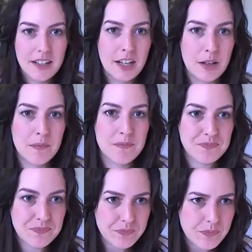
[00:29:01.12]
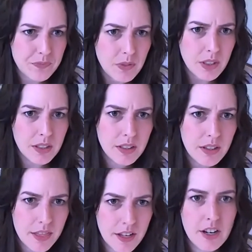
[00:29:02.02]
um,
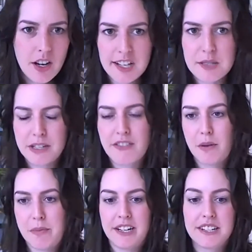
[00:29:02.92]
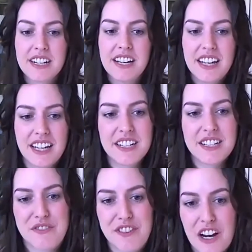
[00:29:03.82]
The Cosmic Feminist, it
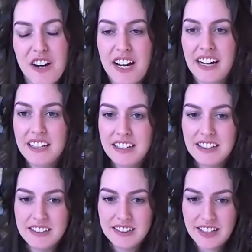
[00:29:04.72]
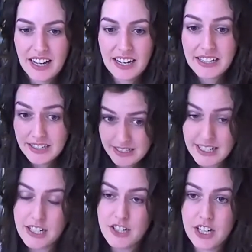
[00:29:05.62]
is very like
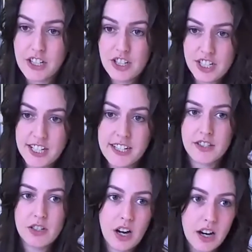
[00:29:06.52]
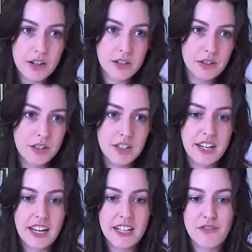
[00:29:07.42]
niche. Like she has got her look.
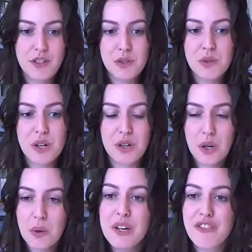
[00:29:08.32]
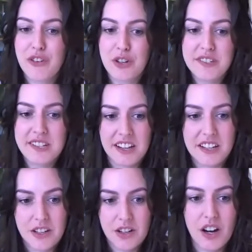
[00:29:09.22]
And if you are going for
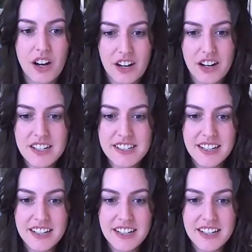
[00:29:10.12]
selling your art,